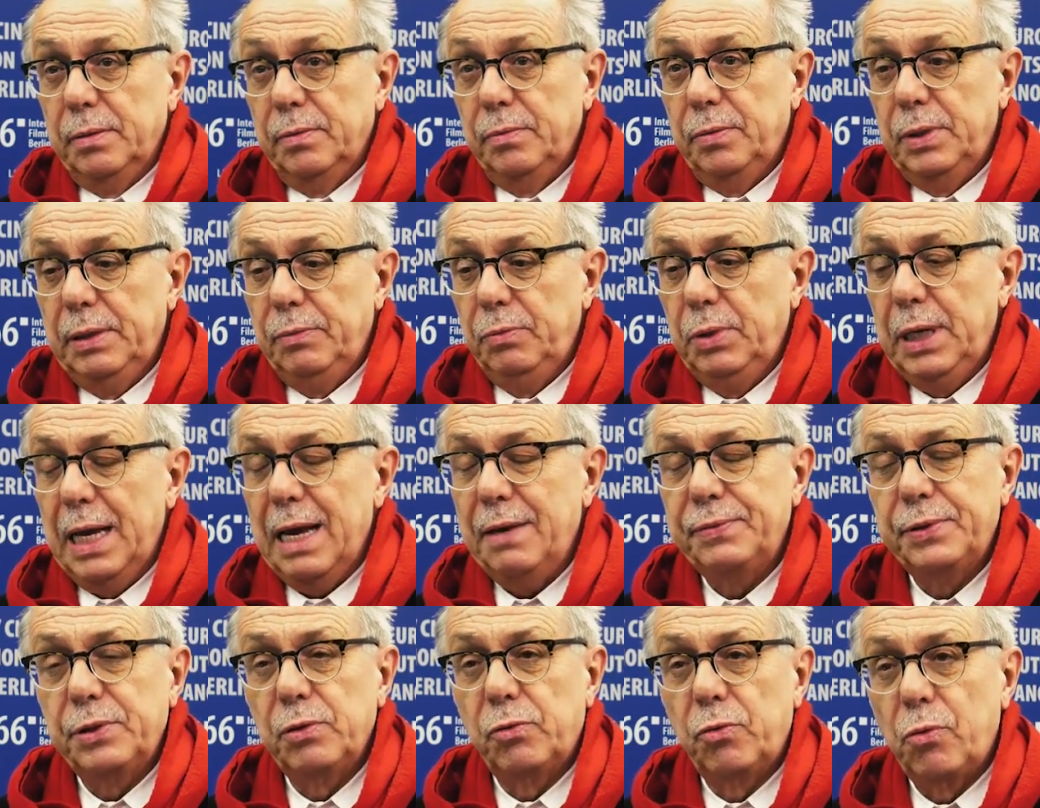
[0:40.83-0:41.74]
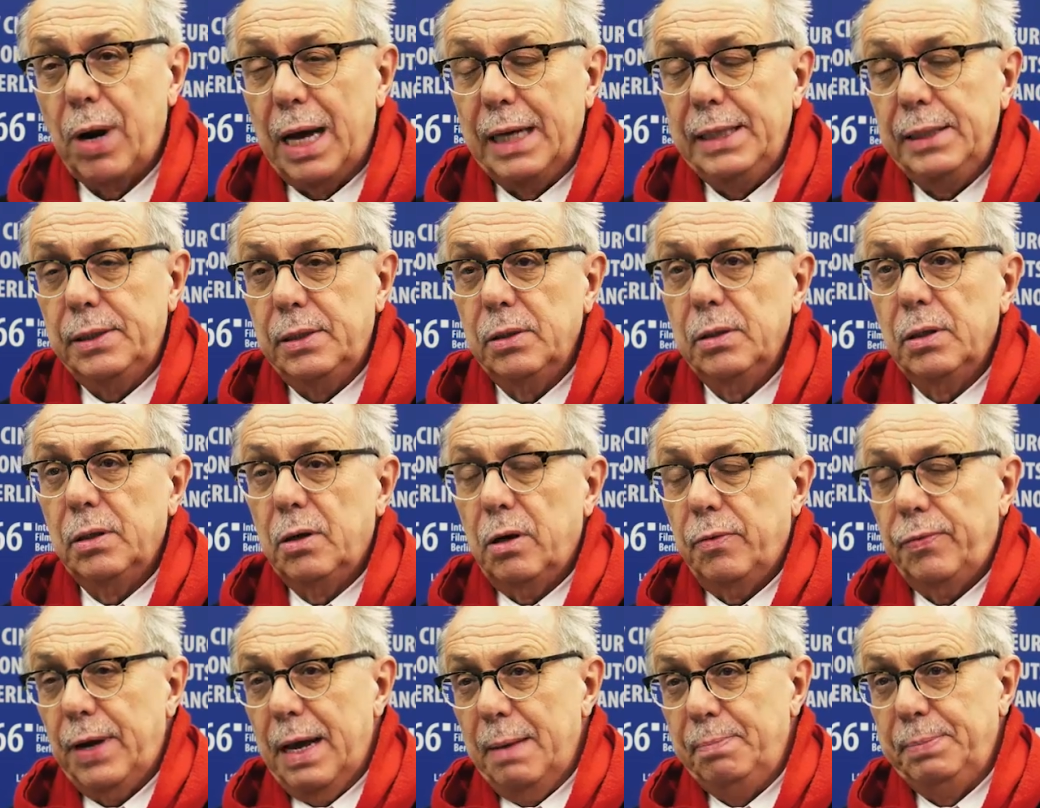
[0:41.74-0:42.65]
We have the right
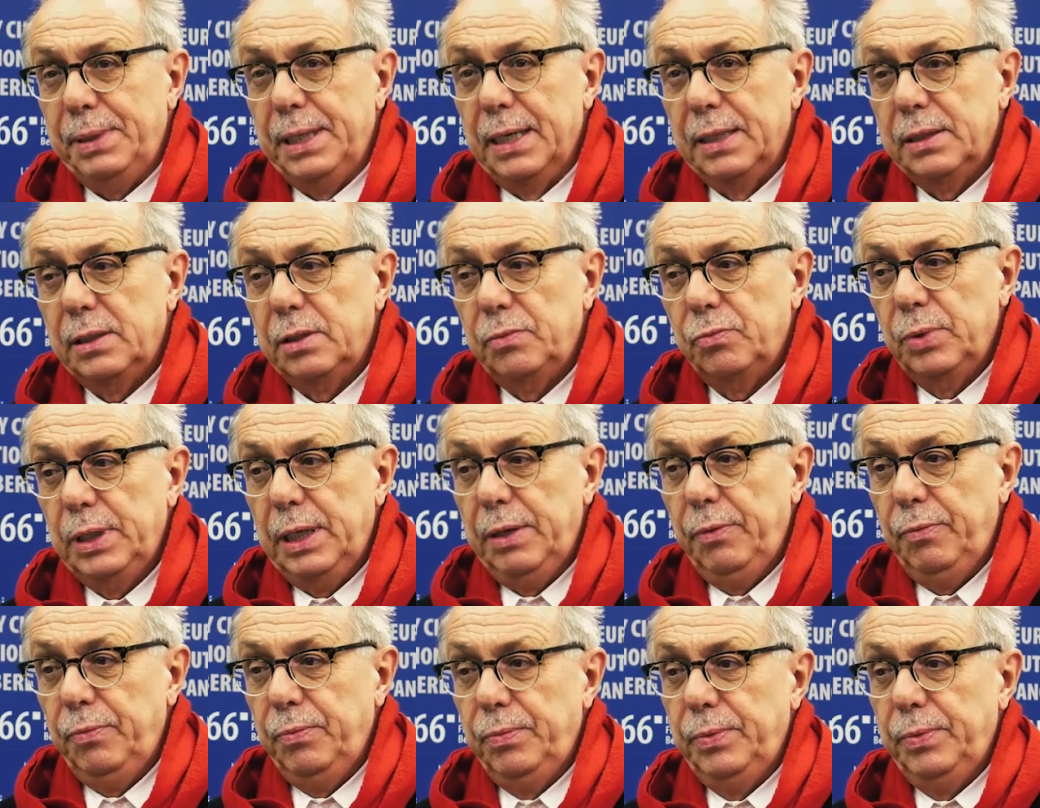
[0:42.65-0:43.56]
of happiness. We